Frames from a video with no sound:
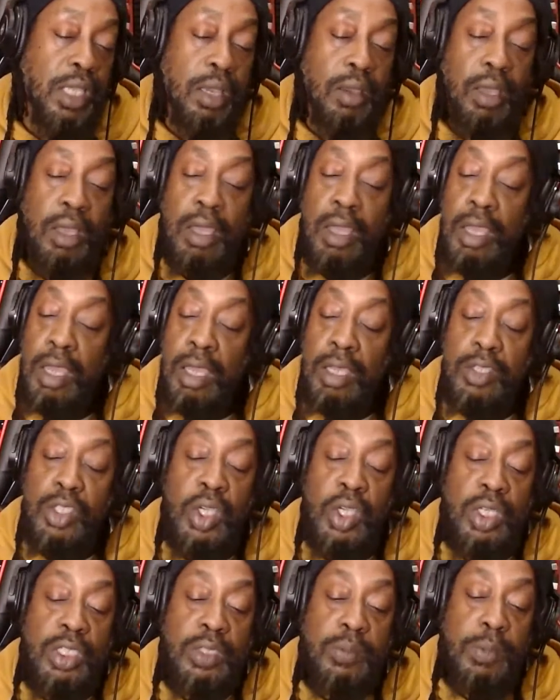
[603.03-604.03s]
say
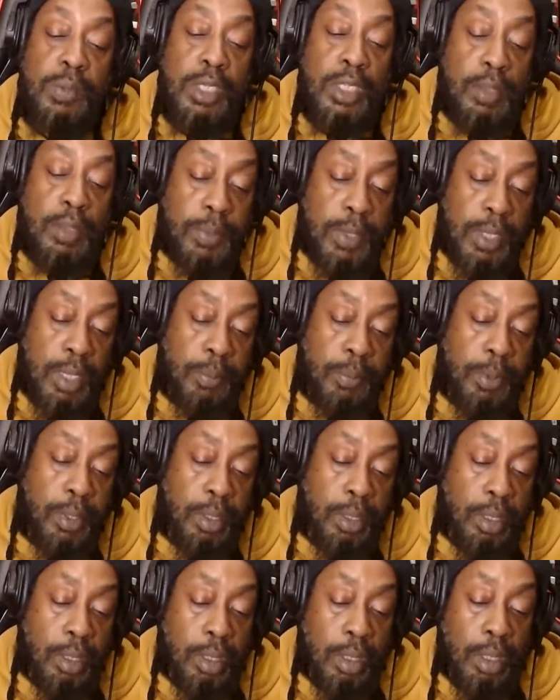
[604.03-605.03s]
trust me in a paper.
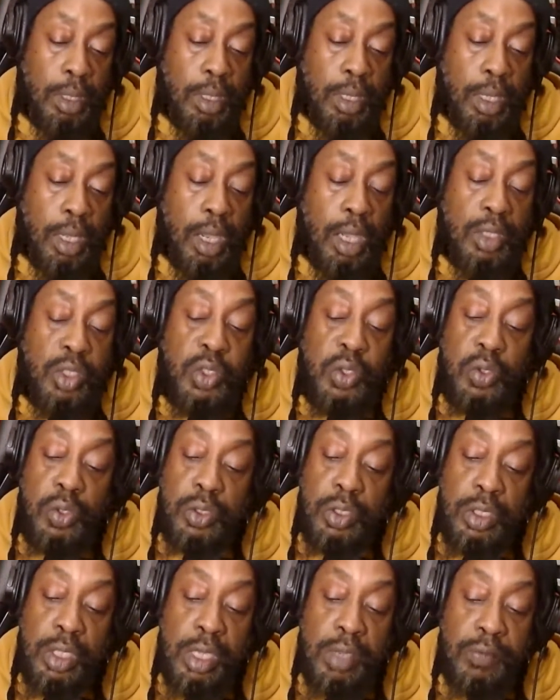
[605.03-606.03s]
I
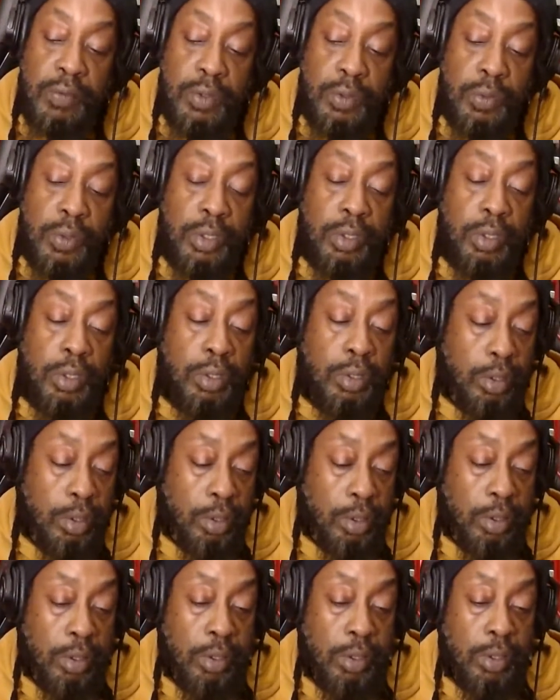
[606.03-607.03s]
don't even know you know.
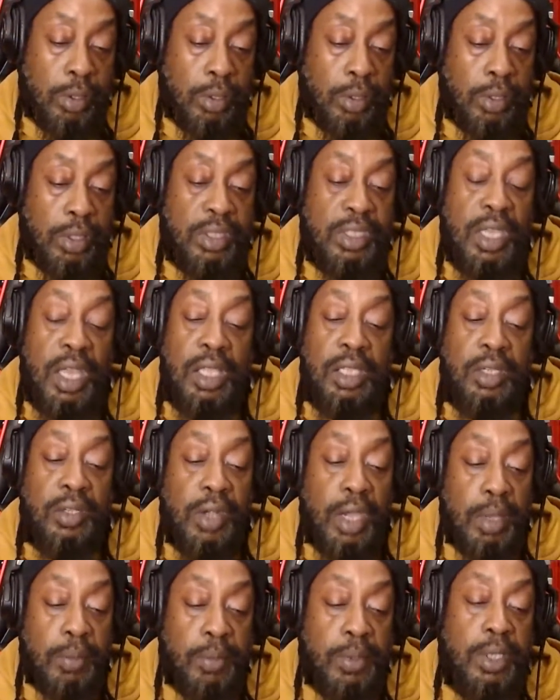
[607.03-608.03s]
They say I look
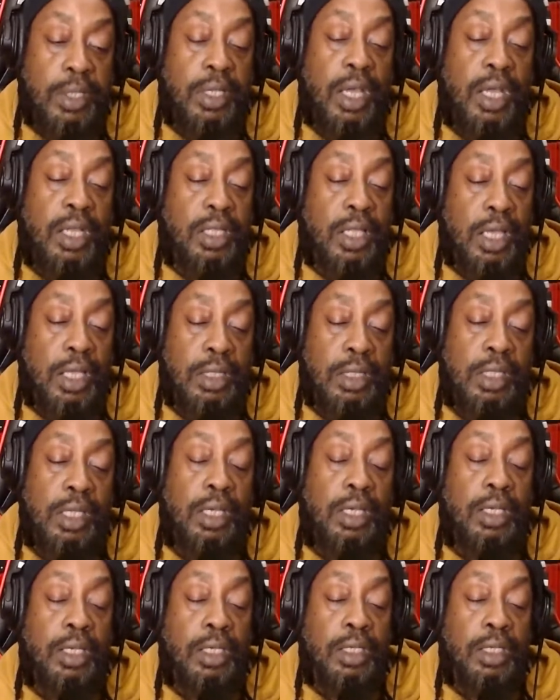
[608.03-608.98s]
right in Atlanta.